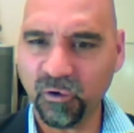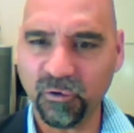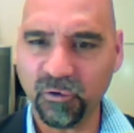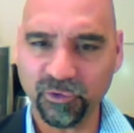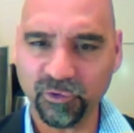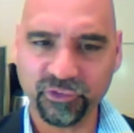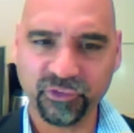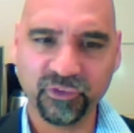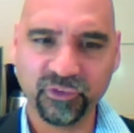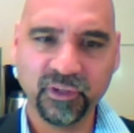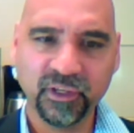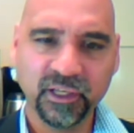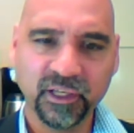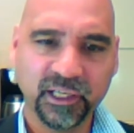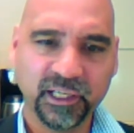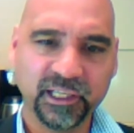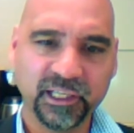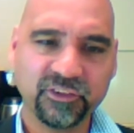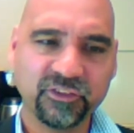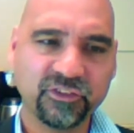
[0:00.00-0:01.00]
and
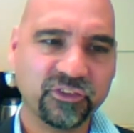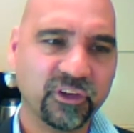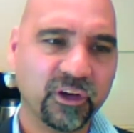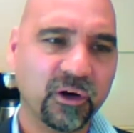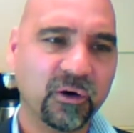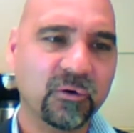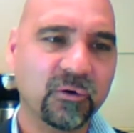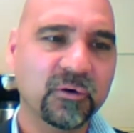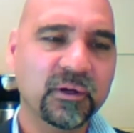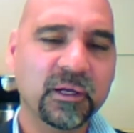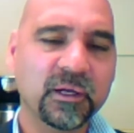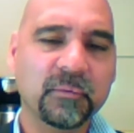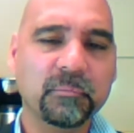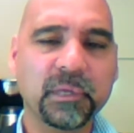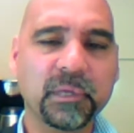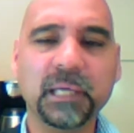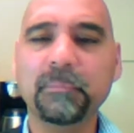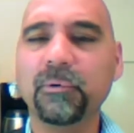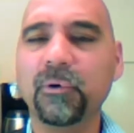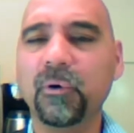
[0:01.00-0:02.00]
accomplish goals.
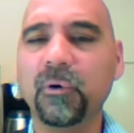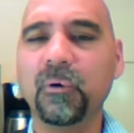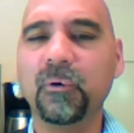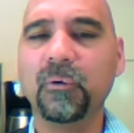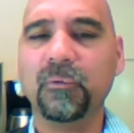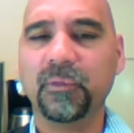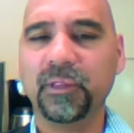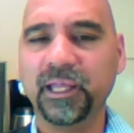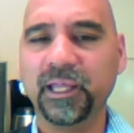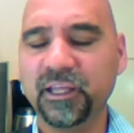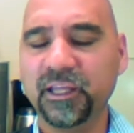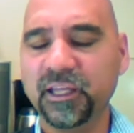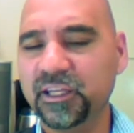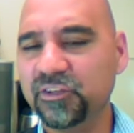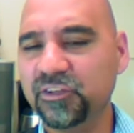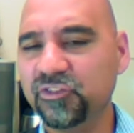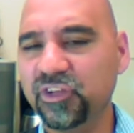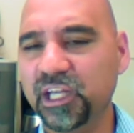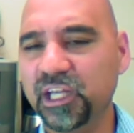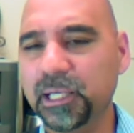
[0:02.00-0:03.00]
And so
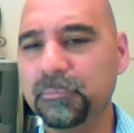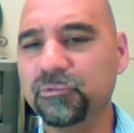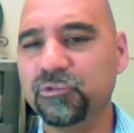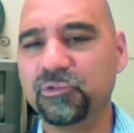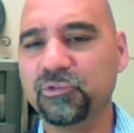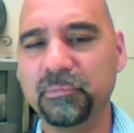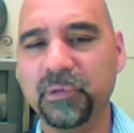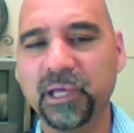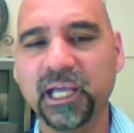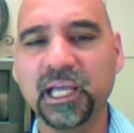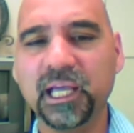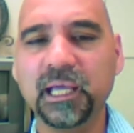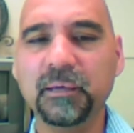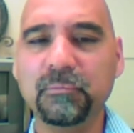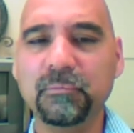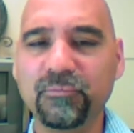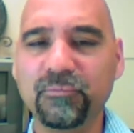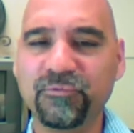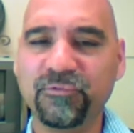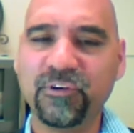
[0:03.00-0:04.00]
people
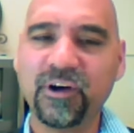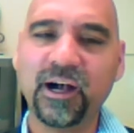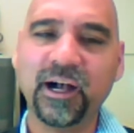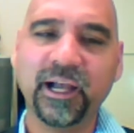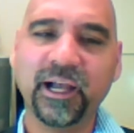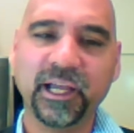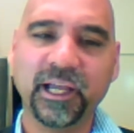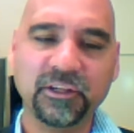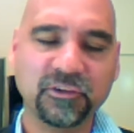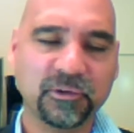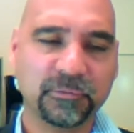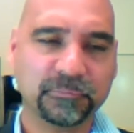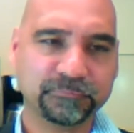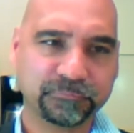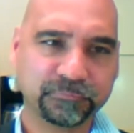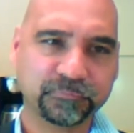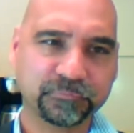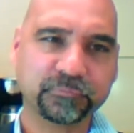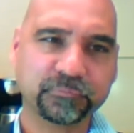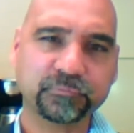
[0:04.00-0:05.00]
in teams
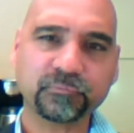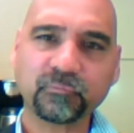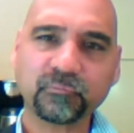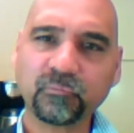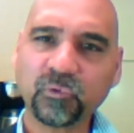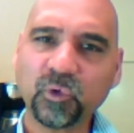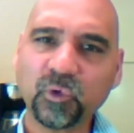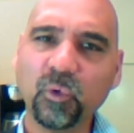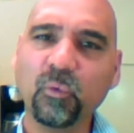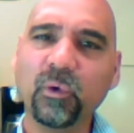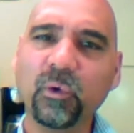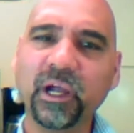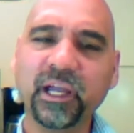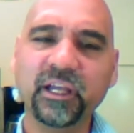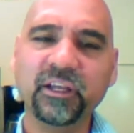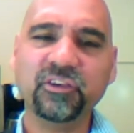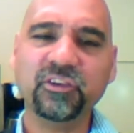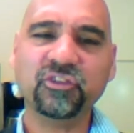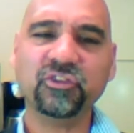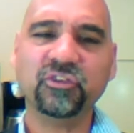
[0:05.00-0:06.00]
may find
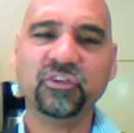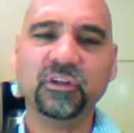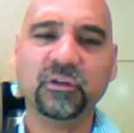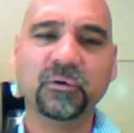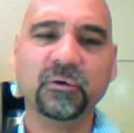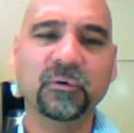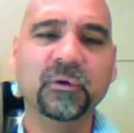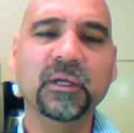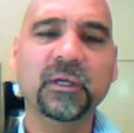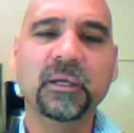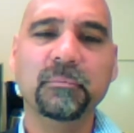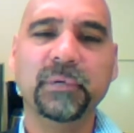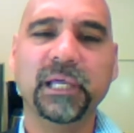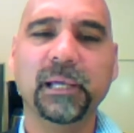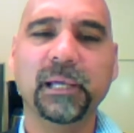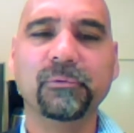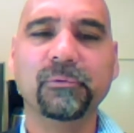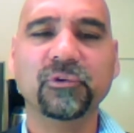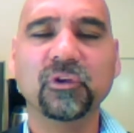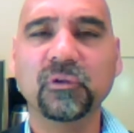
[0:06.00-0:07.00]

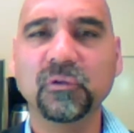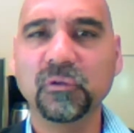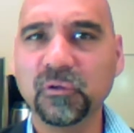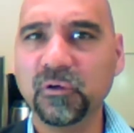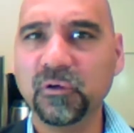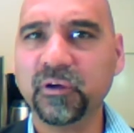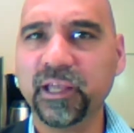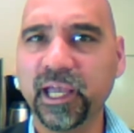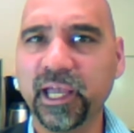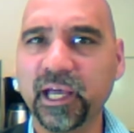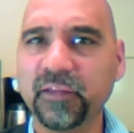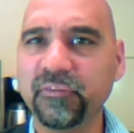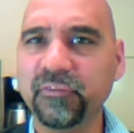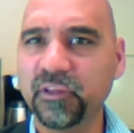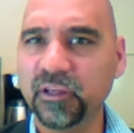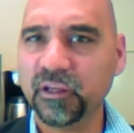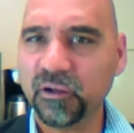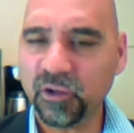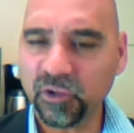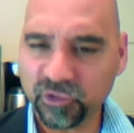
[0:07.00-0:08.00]
ways to
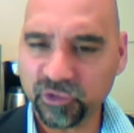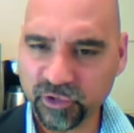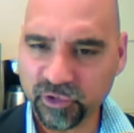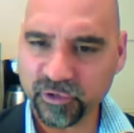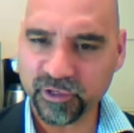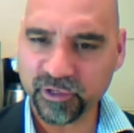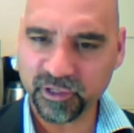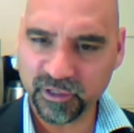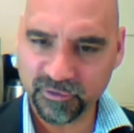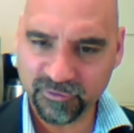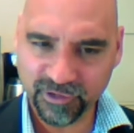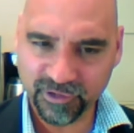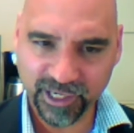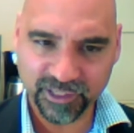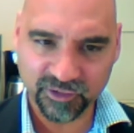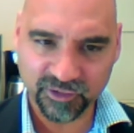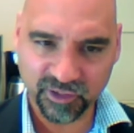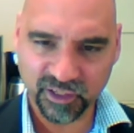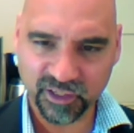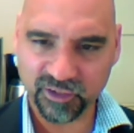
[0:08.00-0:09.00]
be able to look at
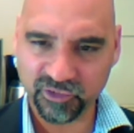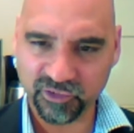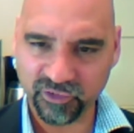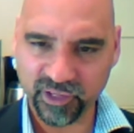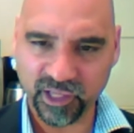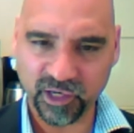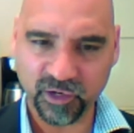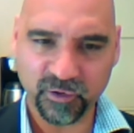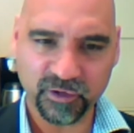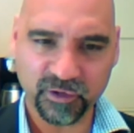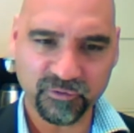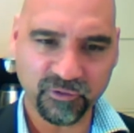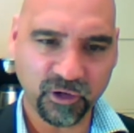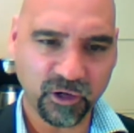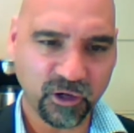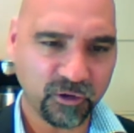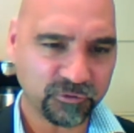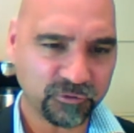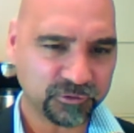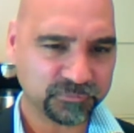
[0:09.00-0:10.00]
the alternative
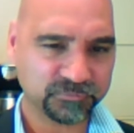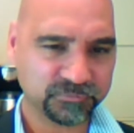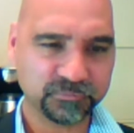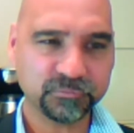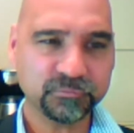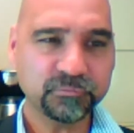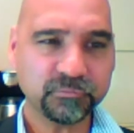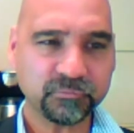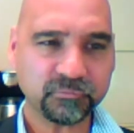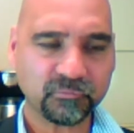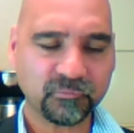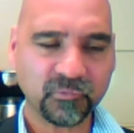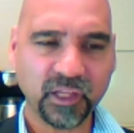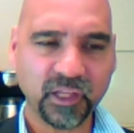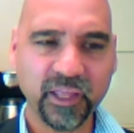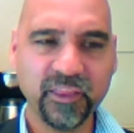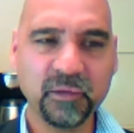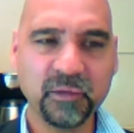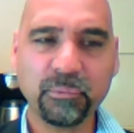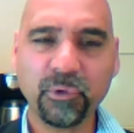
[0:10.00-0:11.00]
ideas that are
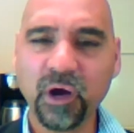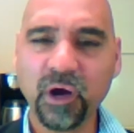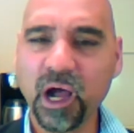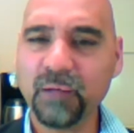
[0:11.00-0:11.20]
involved.